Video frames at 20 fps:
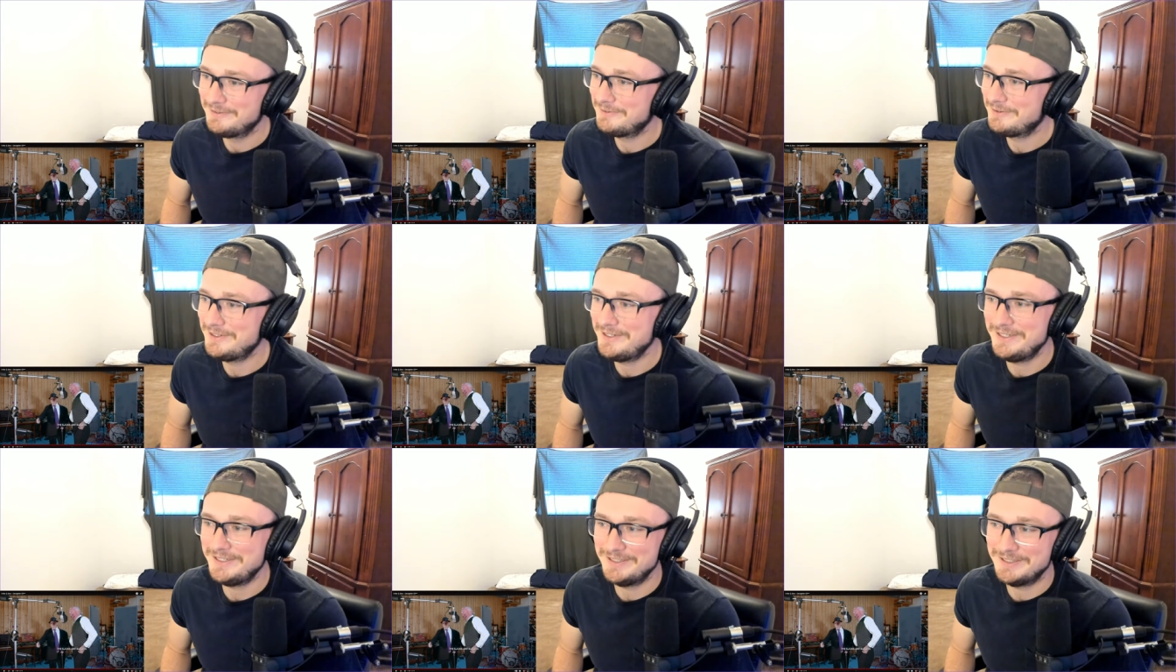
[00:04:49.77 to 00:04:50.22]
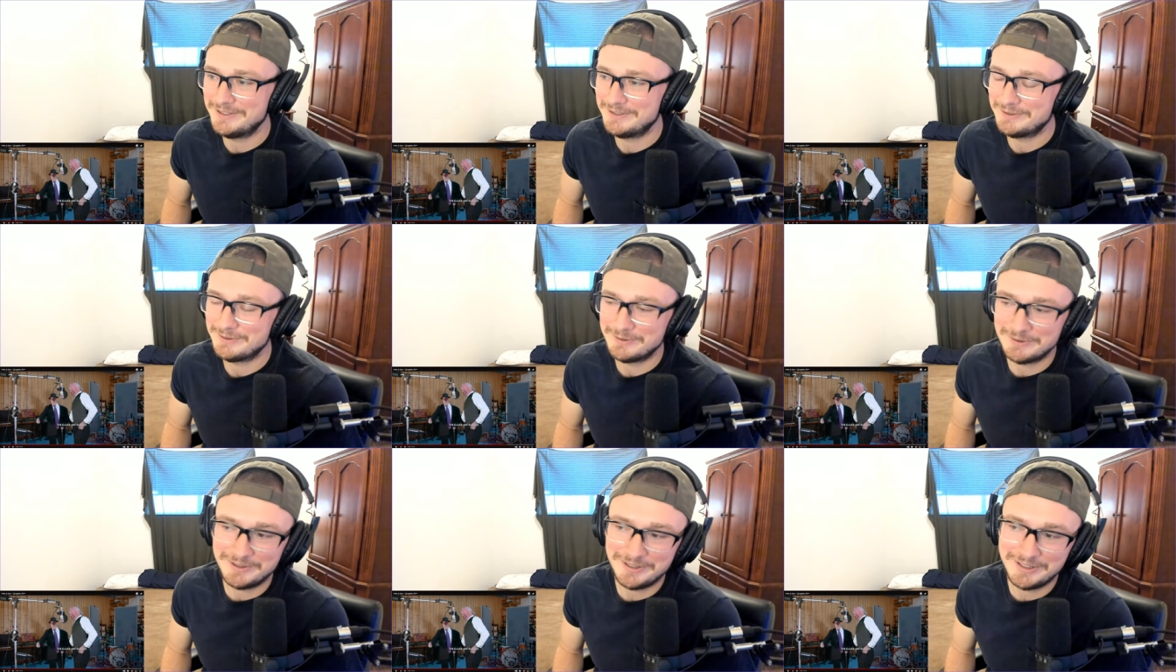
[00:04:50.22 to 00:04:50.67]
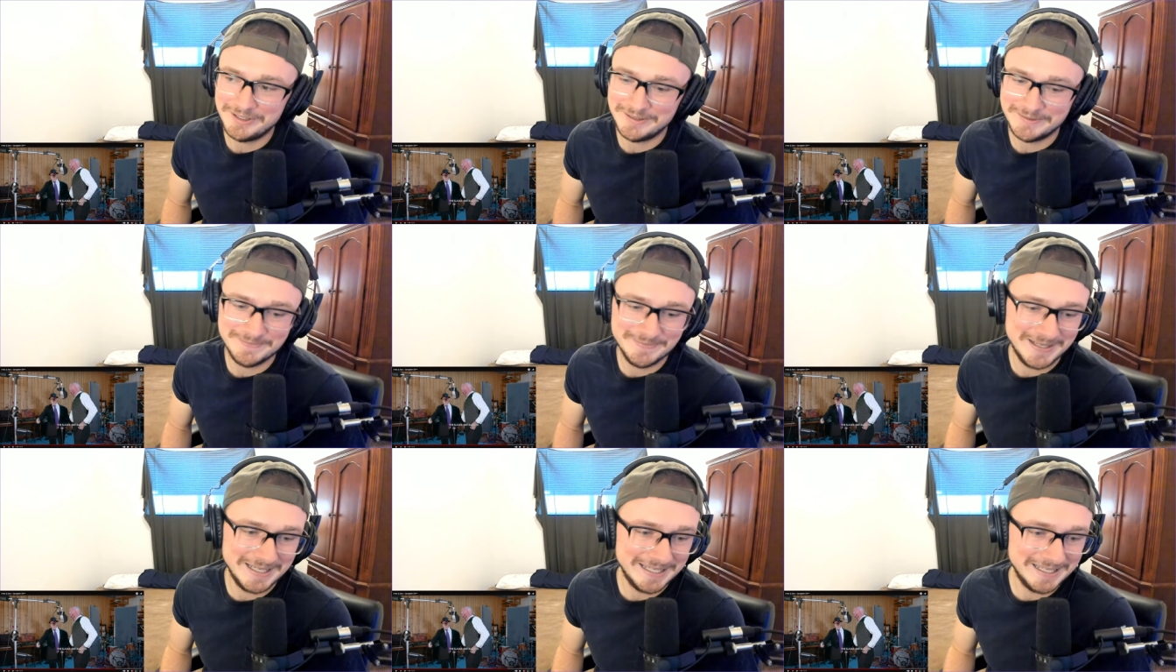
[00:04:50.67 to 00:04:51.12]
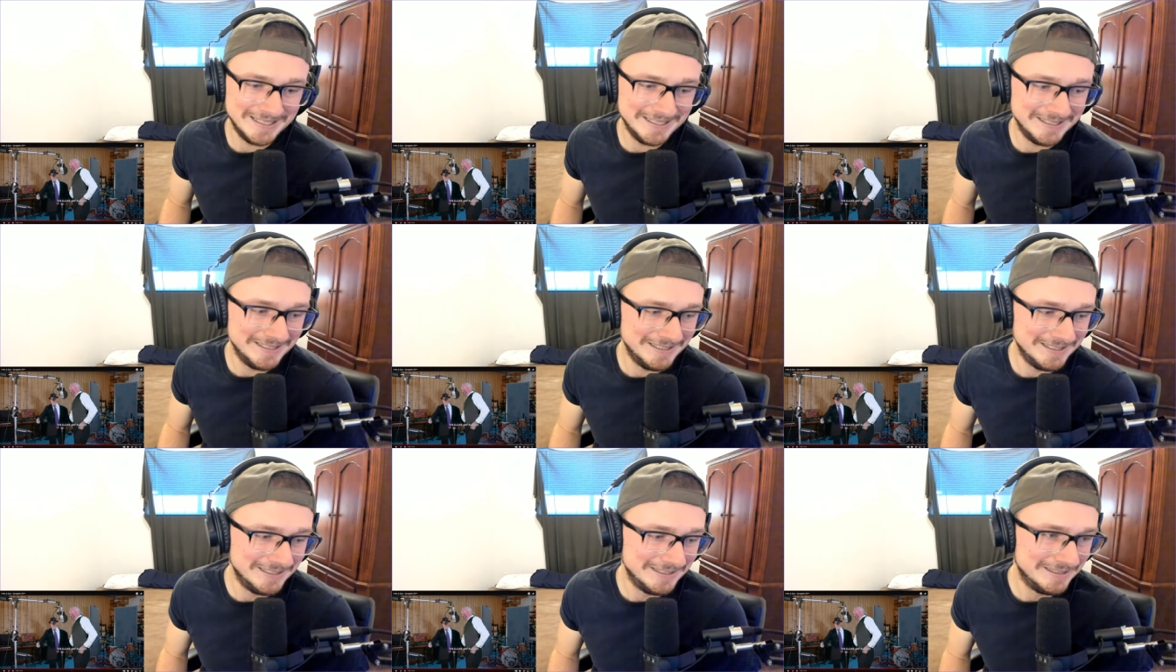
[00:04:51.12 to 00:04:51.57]
what in the world,
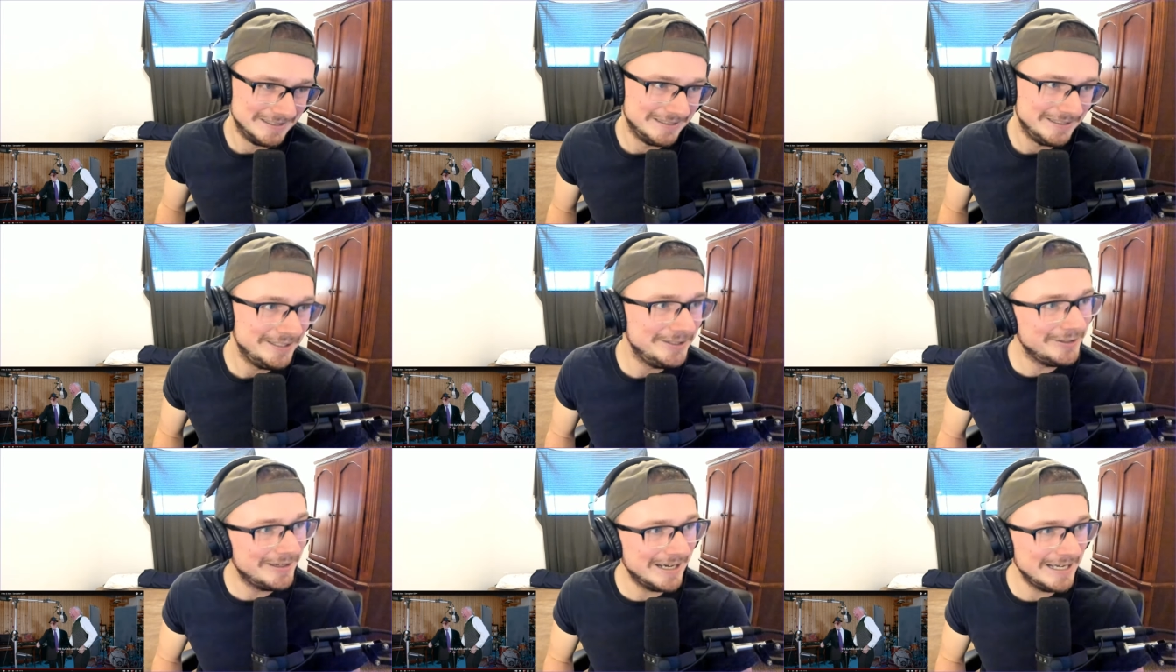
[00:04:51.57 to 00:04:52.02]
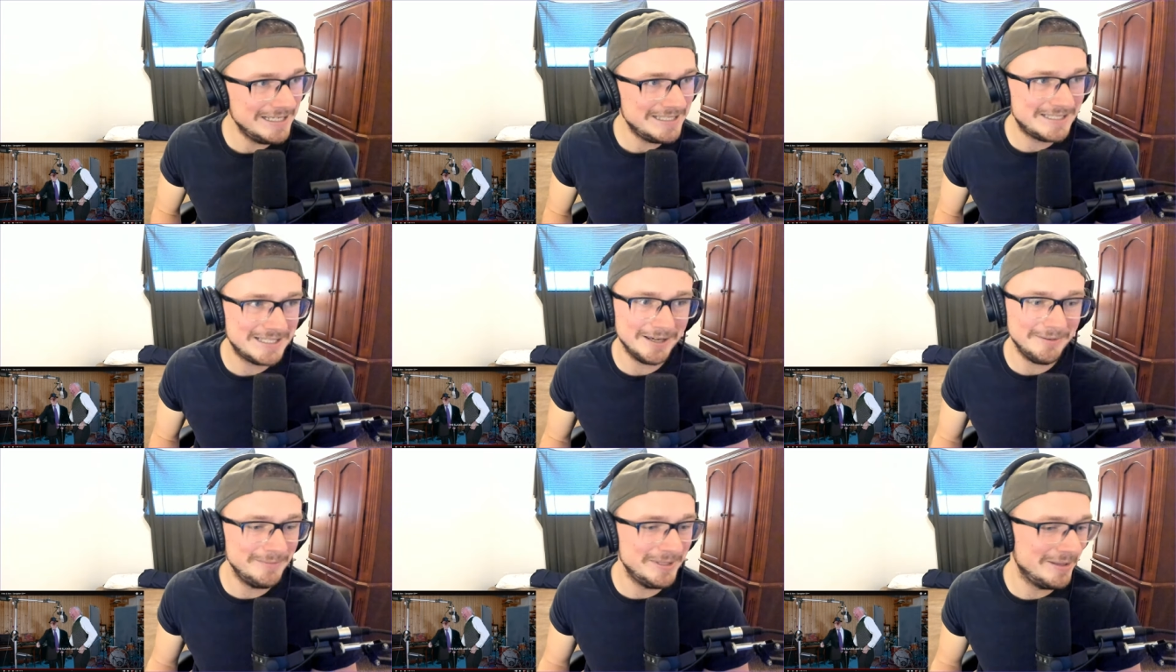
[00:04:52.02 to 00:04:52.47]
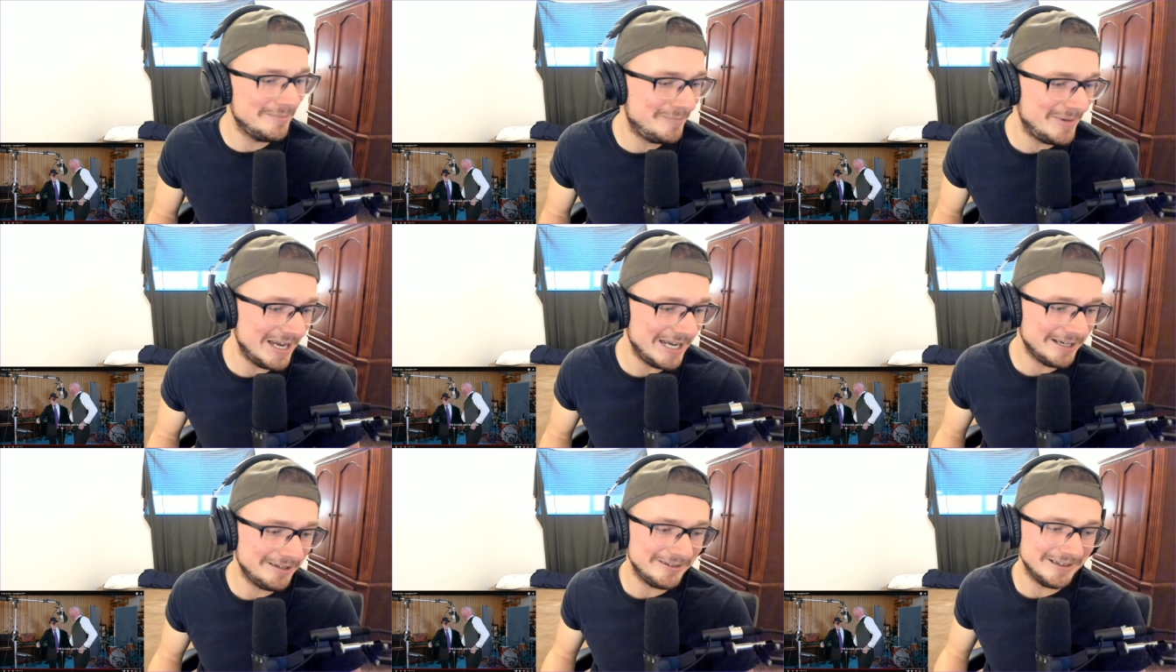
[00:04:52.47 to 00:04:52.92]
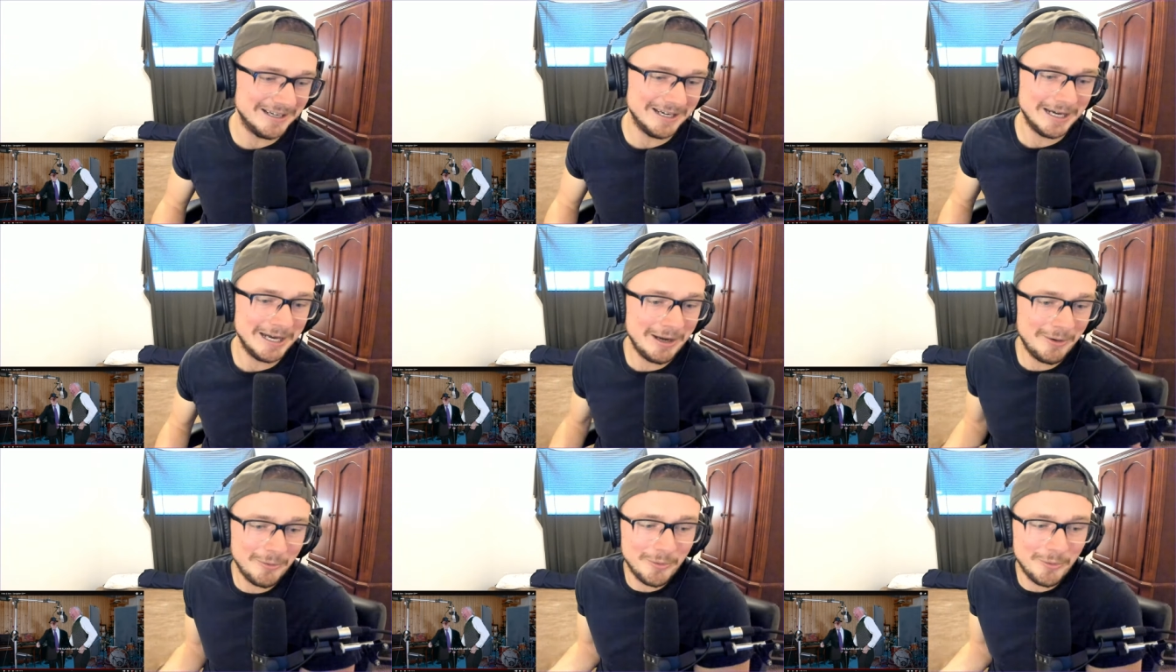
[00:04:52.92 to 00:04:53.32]
man? You guys tell me the background.